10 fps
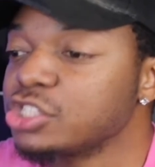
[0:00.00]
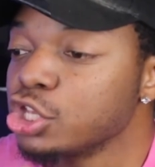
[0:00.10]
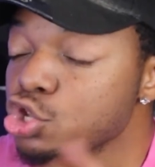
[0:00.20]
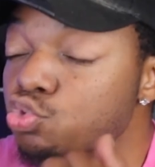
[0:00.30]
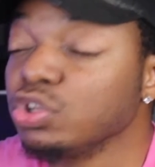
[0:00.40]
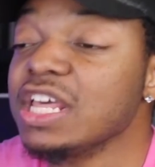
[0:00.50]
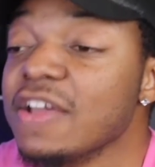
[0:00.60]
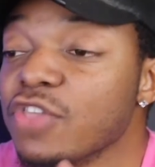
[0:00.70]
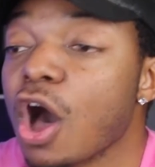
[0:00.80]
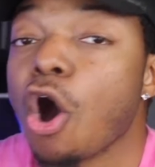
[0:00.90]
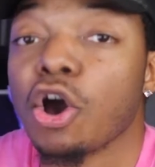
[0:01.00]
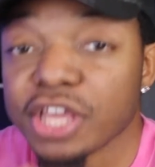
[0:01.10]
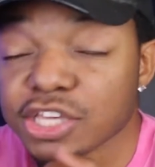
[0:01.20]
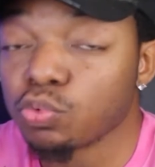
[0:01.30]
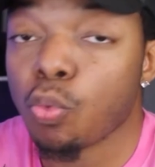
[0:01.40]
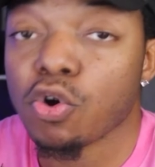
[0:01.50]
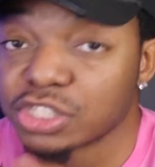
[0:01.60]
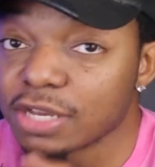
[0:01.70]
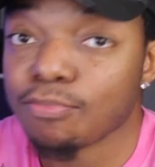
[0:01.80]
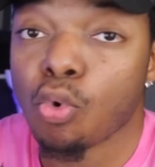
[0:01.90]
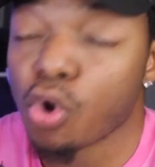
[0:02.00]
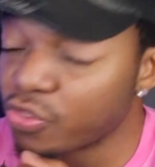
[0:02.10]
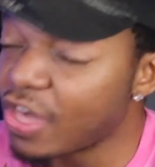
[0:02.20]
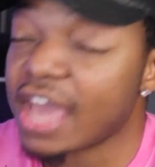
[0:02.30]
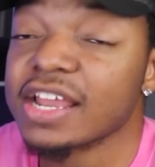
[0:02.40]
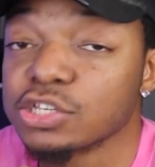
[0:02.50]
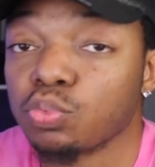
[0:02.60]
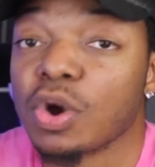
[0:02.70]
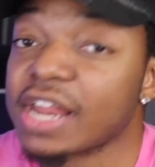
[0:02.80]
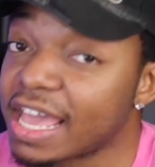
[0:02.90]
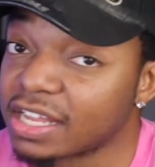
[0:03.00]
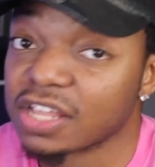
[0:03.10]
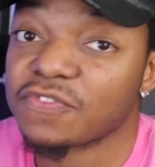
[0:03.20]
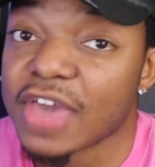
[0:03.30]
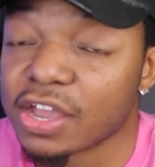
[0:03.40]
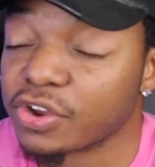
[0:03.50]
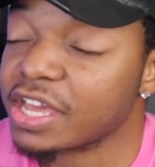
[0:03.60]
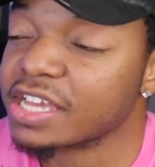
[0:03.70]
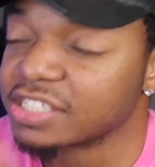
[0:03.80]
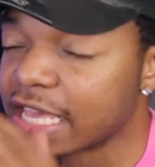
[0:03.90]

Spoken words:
You leave the audience wanting more. That is what a cliffhanger is.